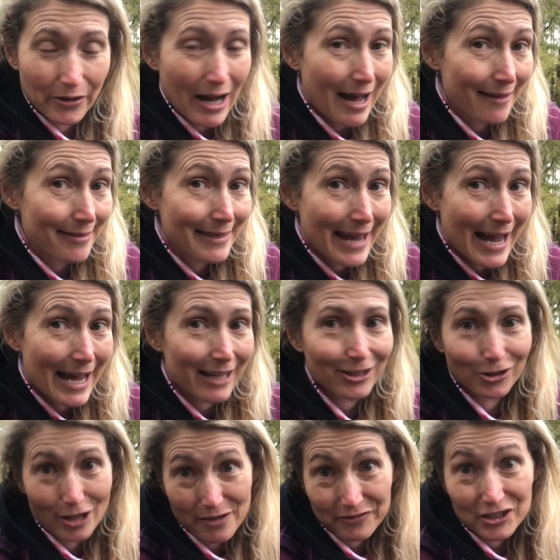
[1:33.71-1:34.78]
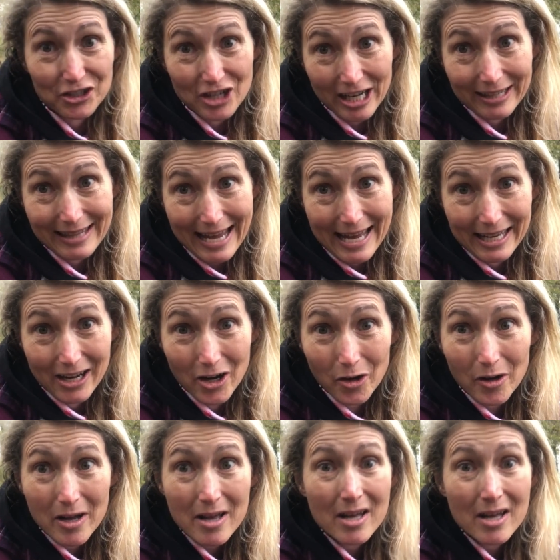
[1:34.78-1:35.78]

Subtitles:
on that. You'll have to check that out.